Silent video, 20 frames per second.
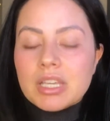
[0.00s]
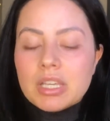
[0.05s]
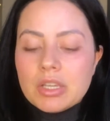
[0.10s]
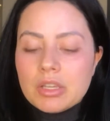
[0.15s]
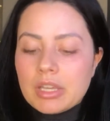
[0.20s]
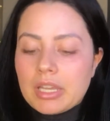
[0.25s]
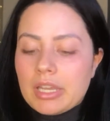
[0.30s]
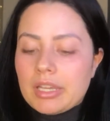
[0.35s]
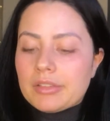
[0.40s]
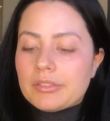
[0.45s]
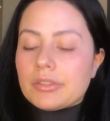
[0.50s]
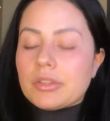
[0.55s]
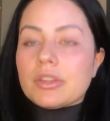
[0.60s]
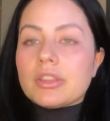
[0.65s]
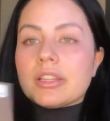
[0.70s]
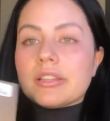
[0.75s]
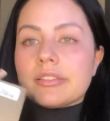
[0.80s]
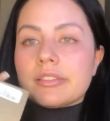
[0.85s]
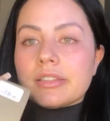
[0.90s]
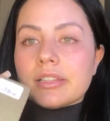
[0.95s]
Okay, so
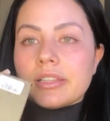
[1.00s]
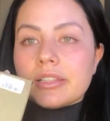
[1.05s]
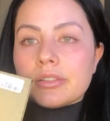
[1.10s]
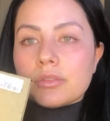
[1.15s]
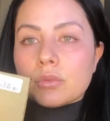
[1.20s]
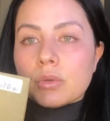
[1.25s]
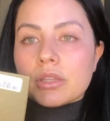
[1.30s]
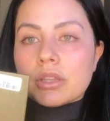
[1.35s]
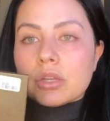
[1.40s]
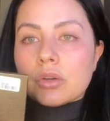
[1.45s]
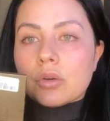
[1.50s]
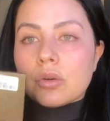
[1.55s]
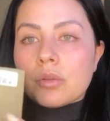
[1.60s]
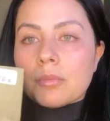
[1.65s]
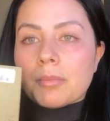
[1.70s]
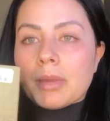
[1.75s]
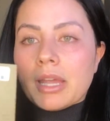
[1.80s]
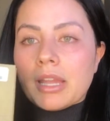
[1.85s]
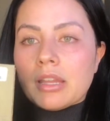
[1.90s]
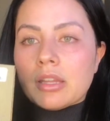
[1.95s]
this is what the Gold
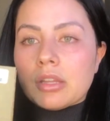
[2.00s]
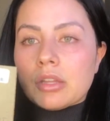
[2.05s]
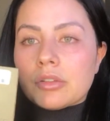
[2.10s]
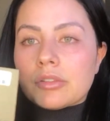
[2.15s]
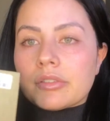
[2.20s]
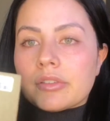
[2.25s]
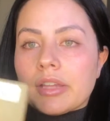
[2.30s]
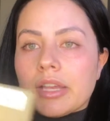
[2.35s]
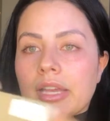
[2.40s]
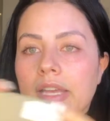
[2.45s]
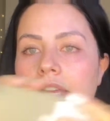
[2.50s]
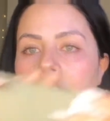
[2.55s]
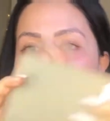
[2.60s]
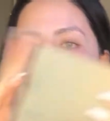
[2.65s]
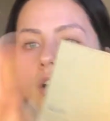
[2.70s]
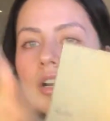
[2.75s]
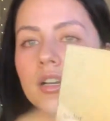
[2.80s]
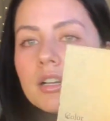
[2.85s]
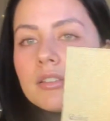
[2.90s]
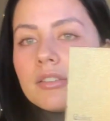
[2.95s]
Palette looks like.
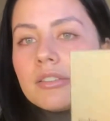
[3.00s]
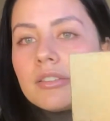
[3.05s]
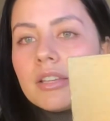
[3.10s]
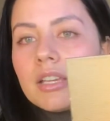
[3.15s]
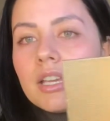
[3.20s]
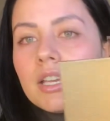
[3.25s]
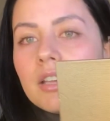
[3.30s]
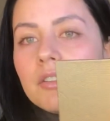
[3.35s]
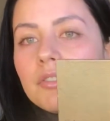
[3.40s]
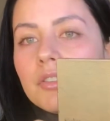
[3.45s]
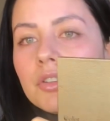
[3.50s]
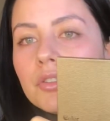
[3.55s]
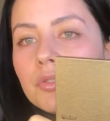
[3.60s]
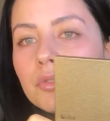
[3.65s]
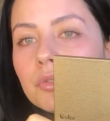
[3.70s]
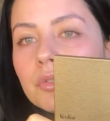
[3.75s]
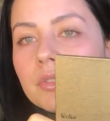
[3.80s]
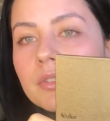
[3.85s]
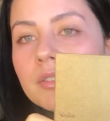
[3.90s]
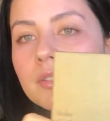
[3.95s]
Honestly, if you
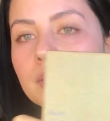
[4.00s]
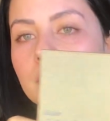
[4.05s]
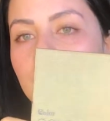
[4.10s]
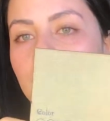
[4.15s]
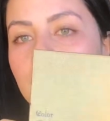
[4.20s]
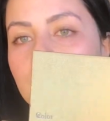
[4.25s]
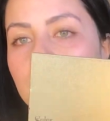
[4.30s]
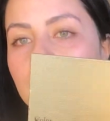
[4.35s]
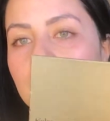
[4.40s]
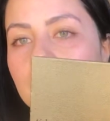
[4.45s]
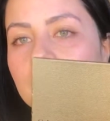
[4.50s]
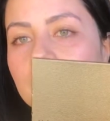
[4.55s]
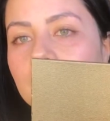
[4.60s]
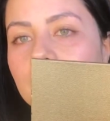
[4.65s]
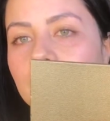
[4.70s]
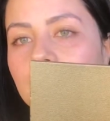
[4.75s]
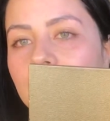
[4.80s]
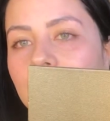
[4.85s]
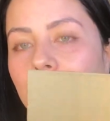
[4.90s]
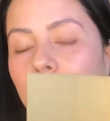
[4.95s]
see it, it
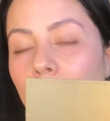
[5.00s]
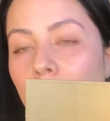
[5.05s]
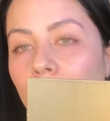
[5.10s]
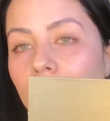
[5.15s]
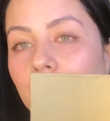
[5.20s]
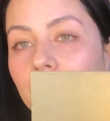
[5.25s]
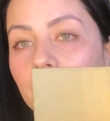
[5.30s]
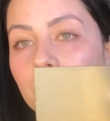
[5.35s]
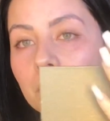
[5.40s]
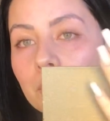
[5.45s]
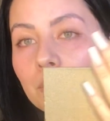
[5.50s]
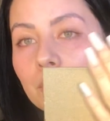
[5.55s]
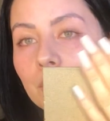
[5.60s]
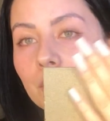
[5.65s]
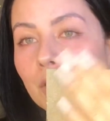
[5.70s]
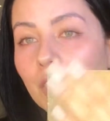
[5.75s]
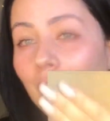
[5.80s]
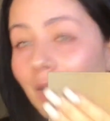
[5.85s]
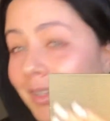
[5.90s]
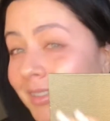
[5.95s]
is more of a
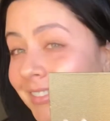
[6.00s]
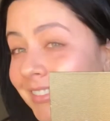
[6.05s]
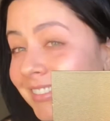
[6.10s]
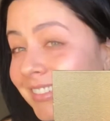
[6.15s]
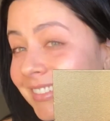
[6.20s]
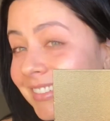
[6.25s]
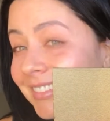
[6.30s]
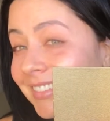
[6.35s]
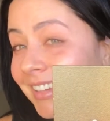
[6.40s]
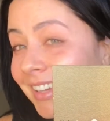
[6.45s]
bronze